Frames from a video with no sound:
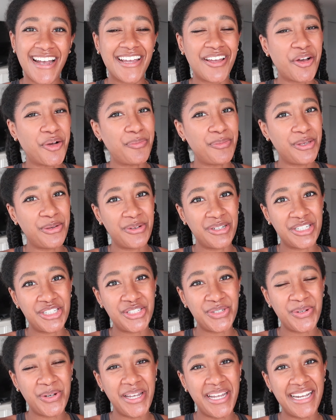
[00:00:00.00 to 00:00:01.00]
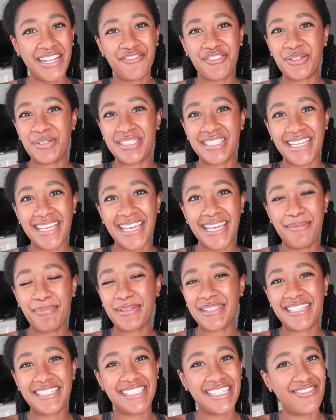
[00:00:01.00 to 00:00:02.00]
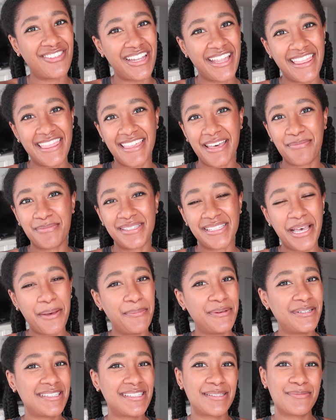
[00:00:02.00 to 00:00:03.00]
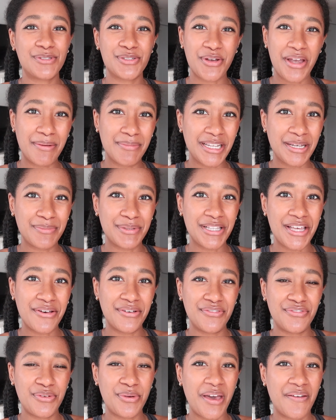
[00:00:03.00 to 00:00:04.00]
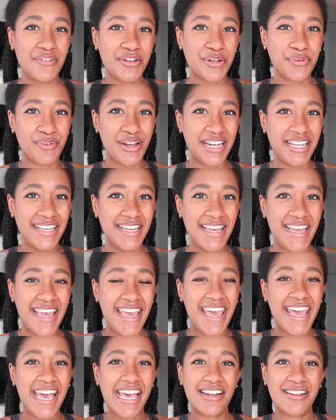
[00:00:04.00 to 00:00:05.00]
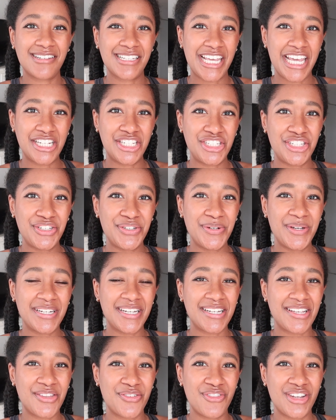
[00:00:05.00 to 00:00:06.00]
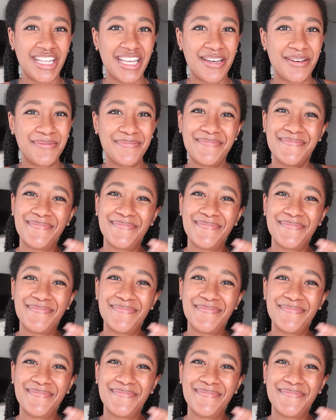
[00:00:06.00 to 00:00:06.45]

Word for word: I hope you enjoyed. If you did, please give it a thumbs up and subscribe down below if you haven't already. And I'll catch you in another video.